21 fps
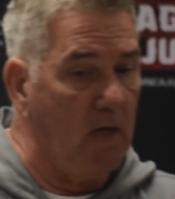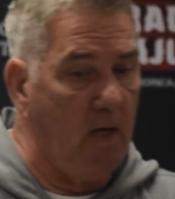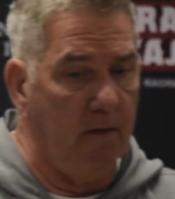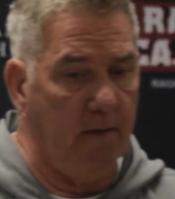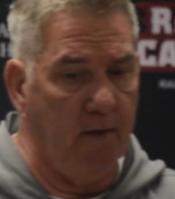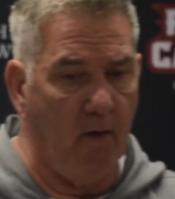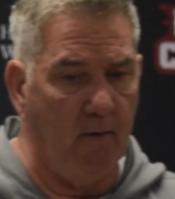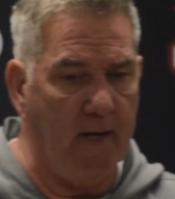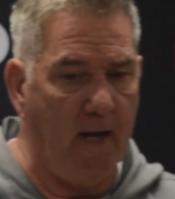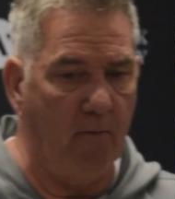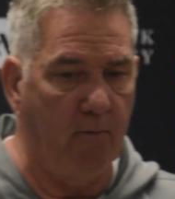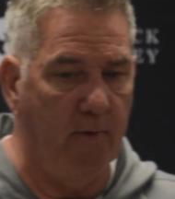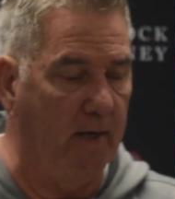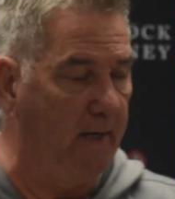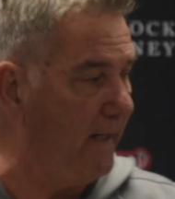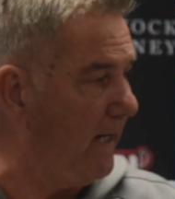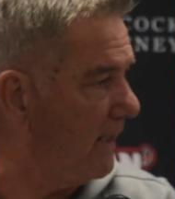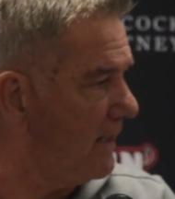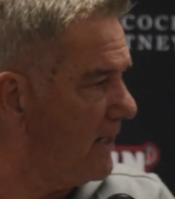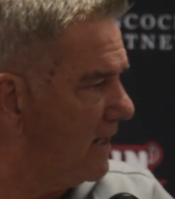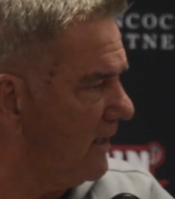No, not
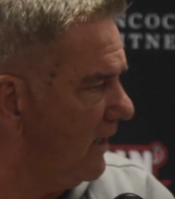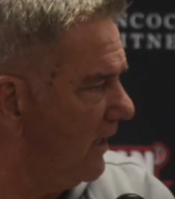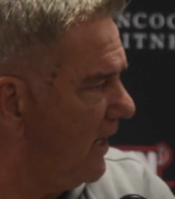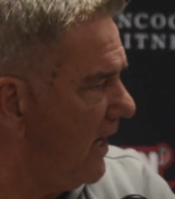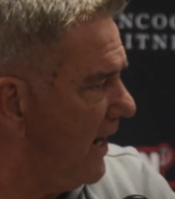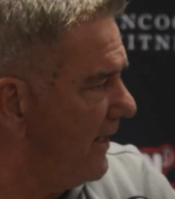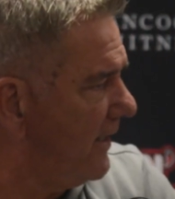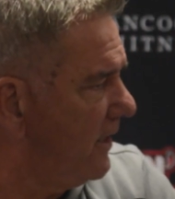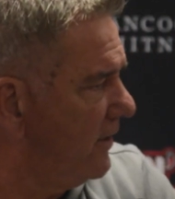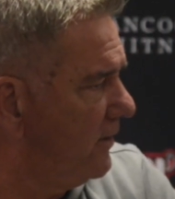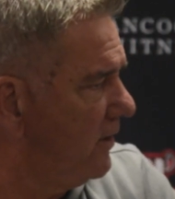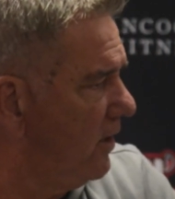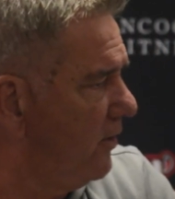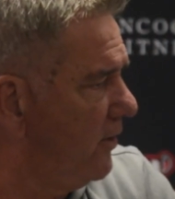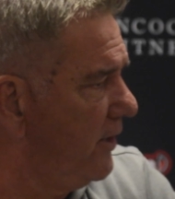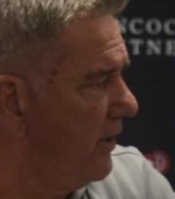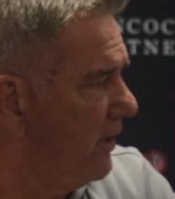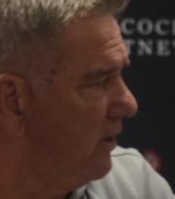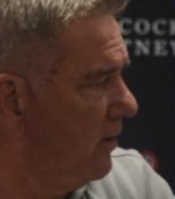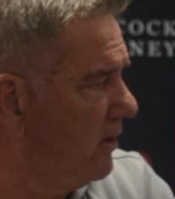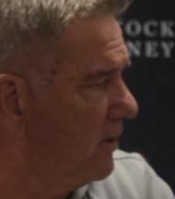really. I kind of like it though.
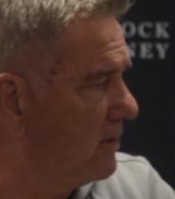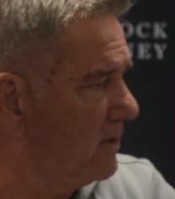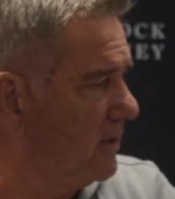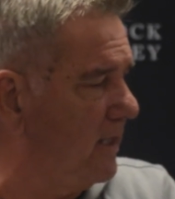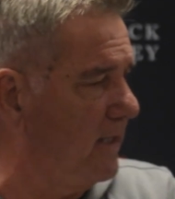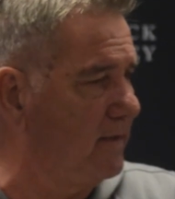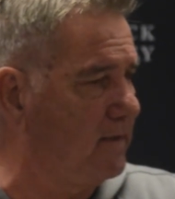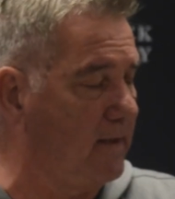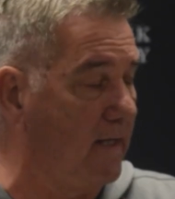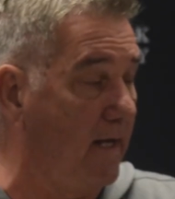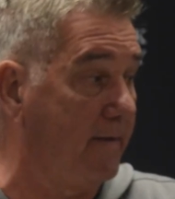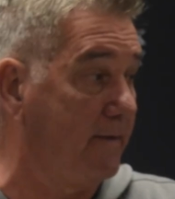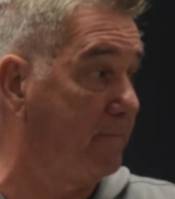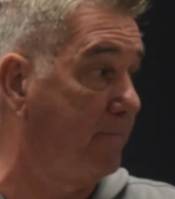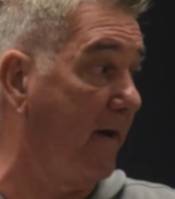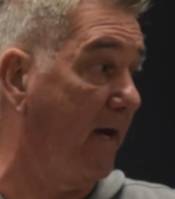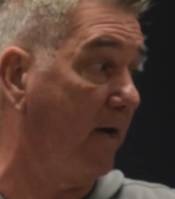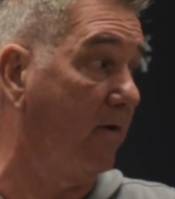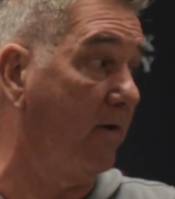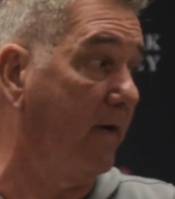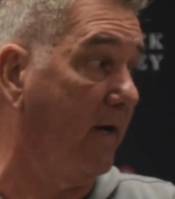You know, it's
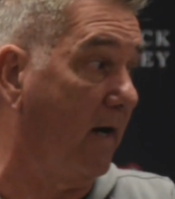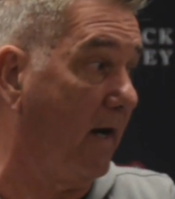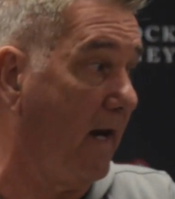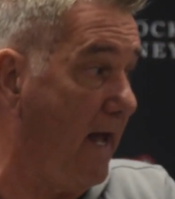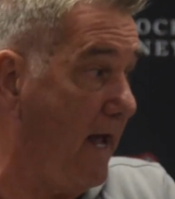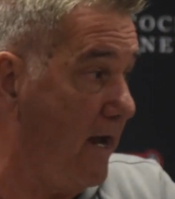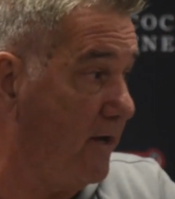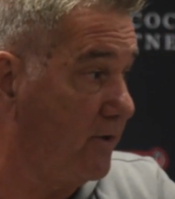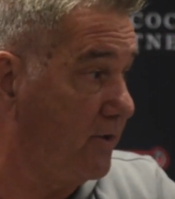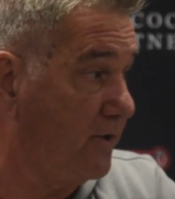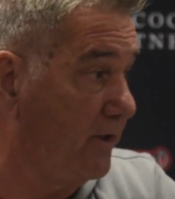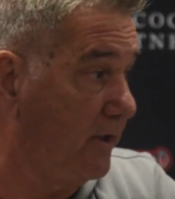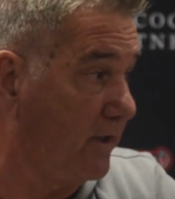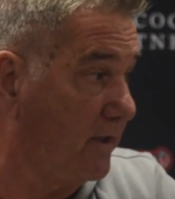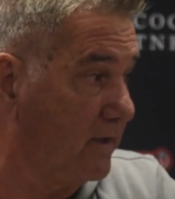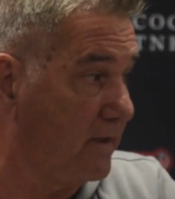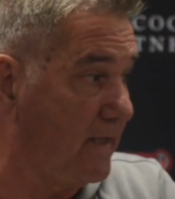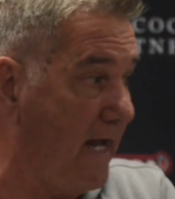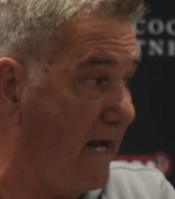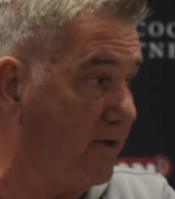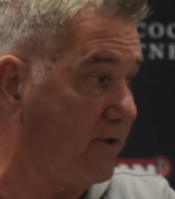better than last year,
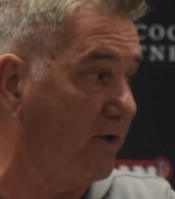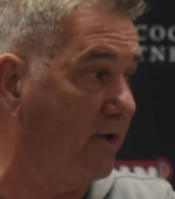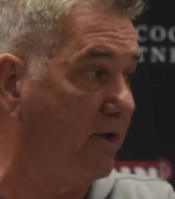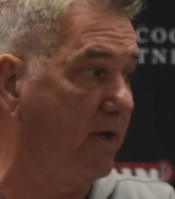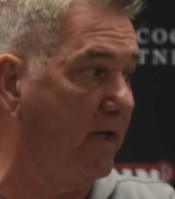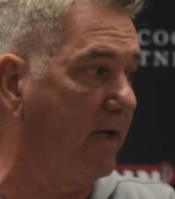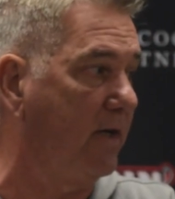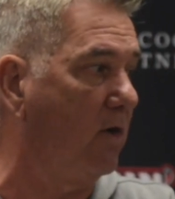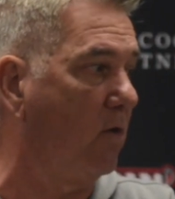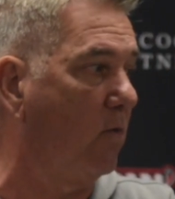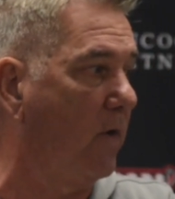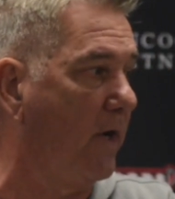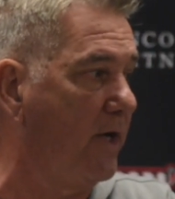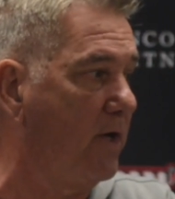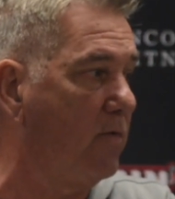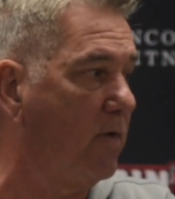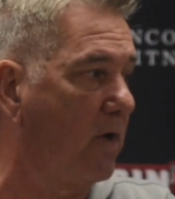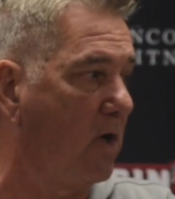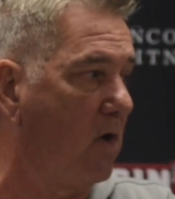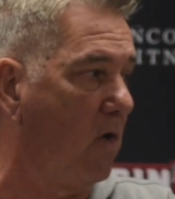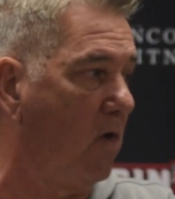because last year you didn't know where
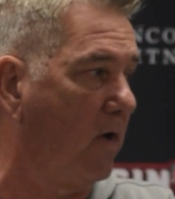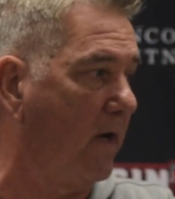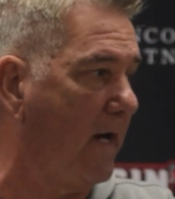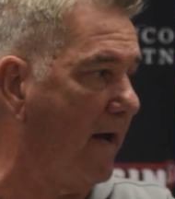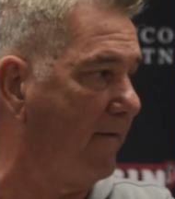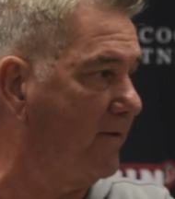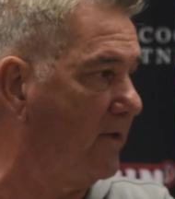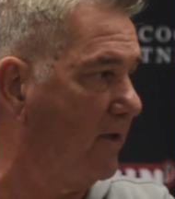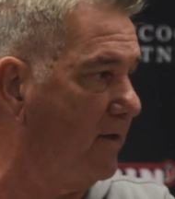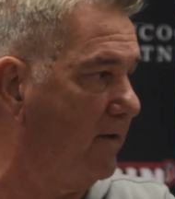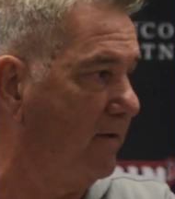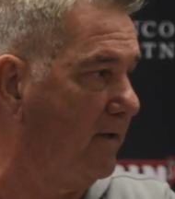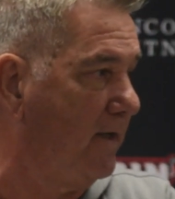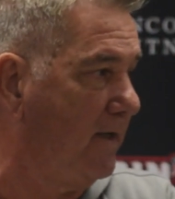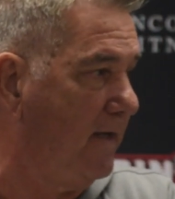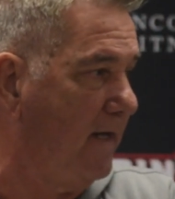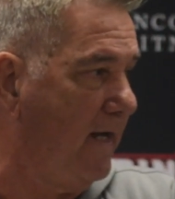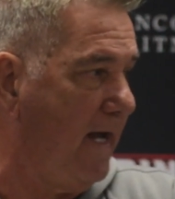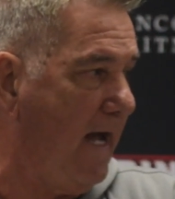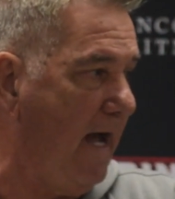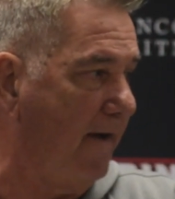you were going after the
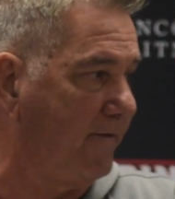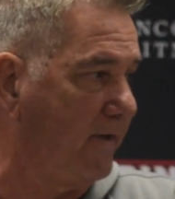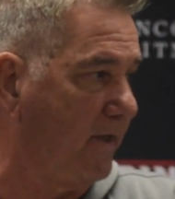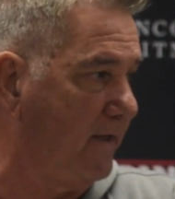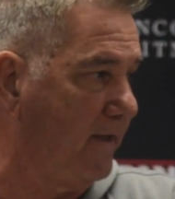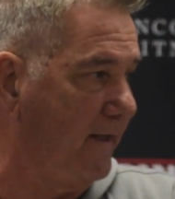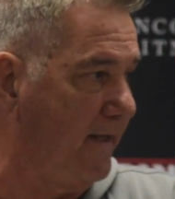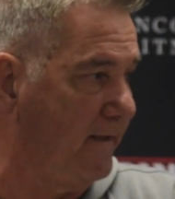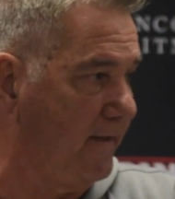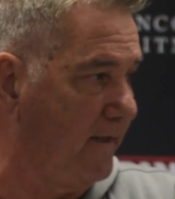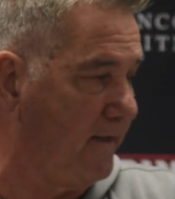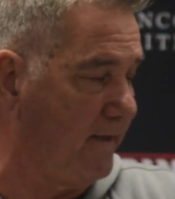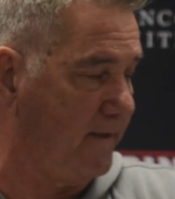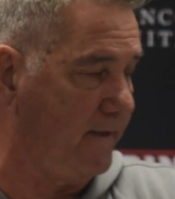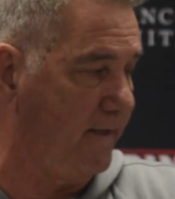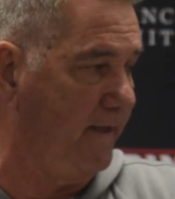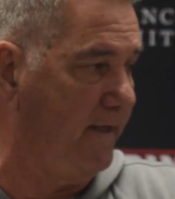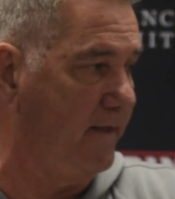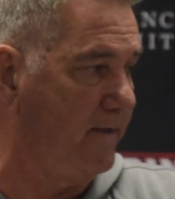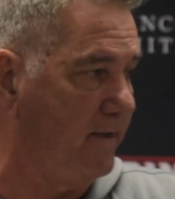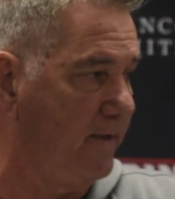end of the
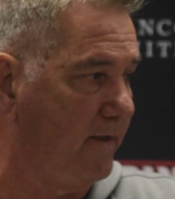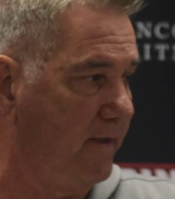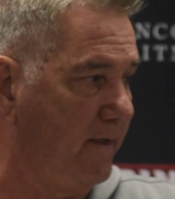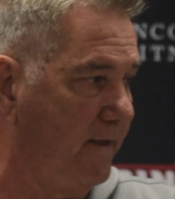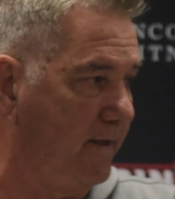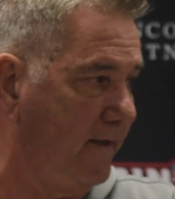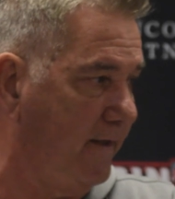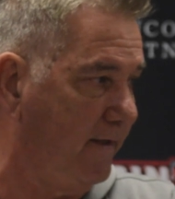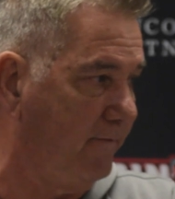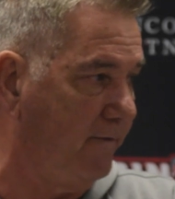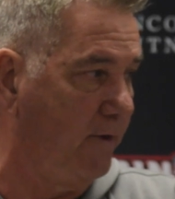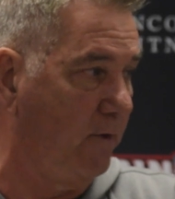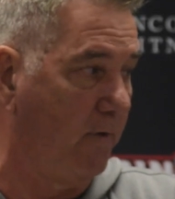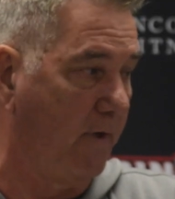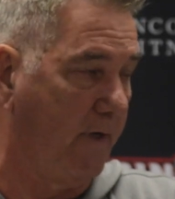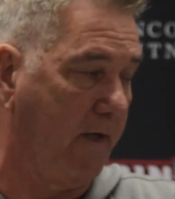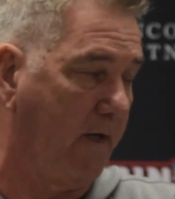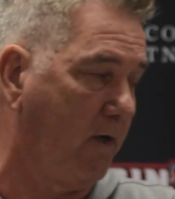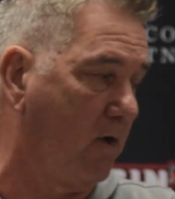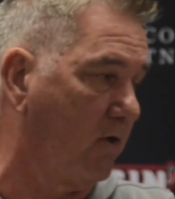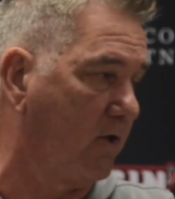season, and then you were
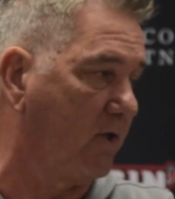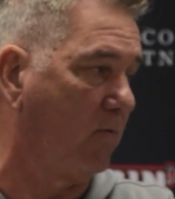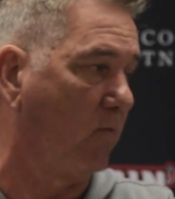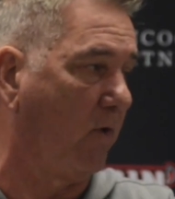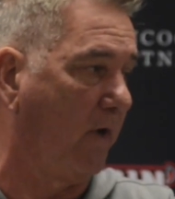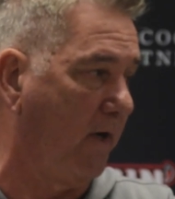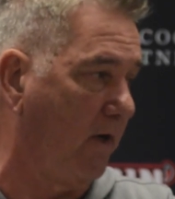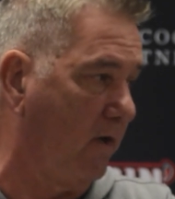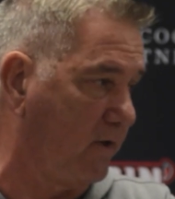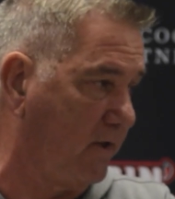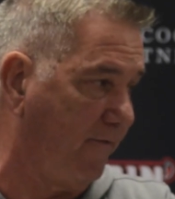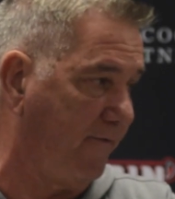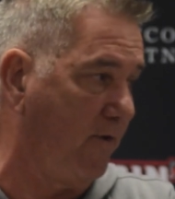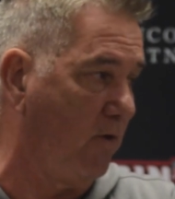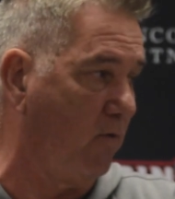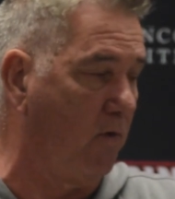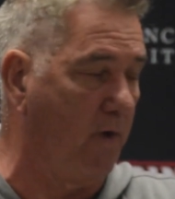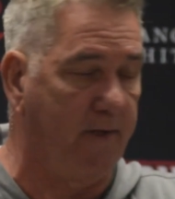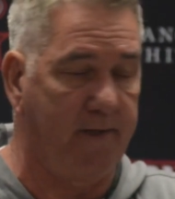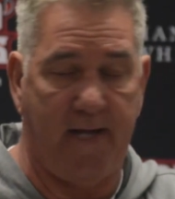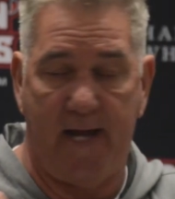going to go somewhere else if you
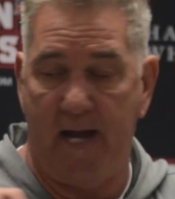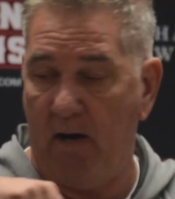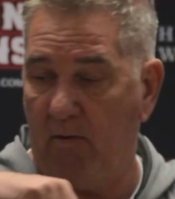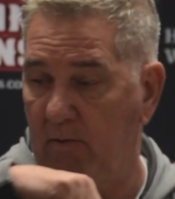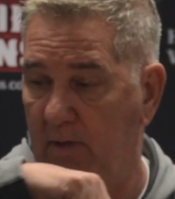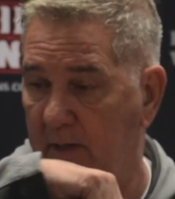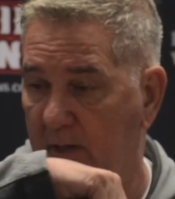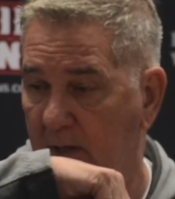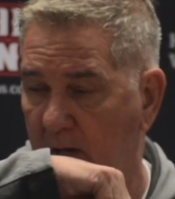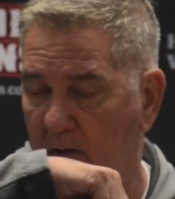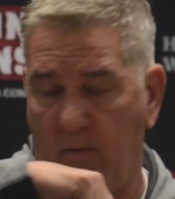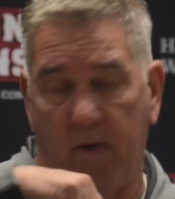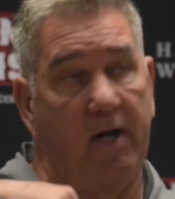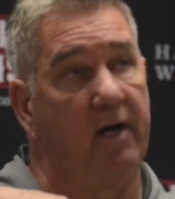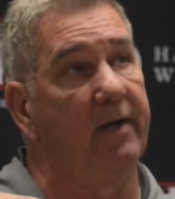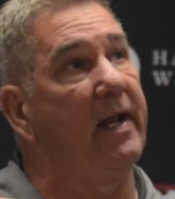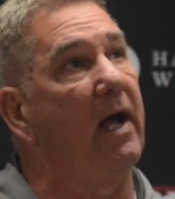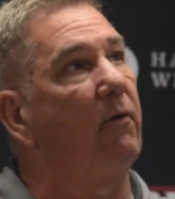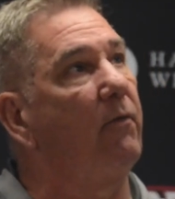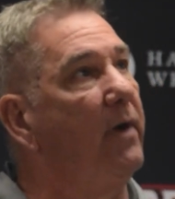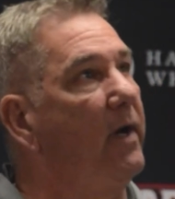won that one.
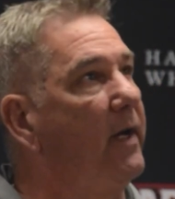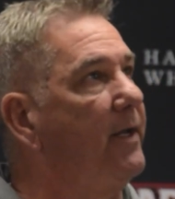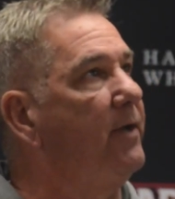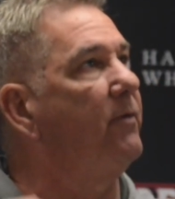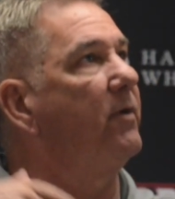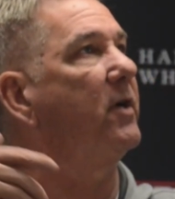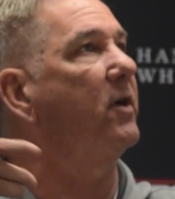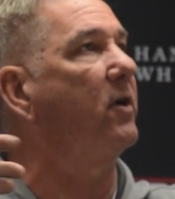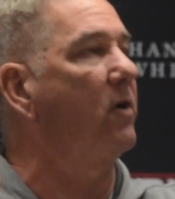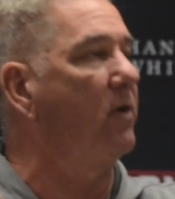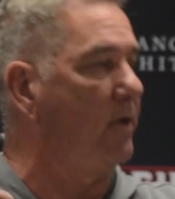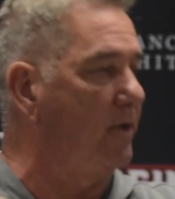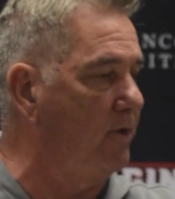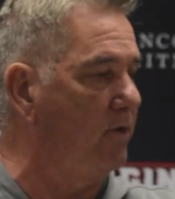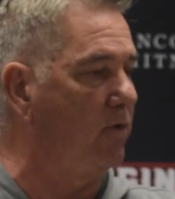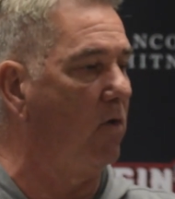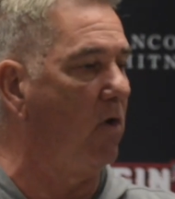Well, not really. You were going to go to New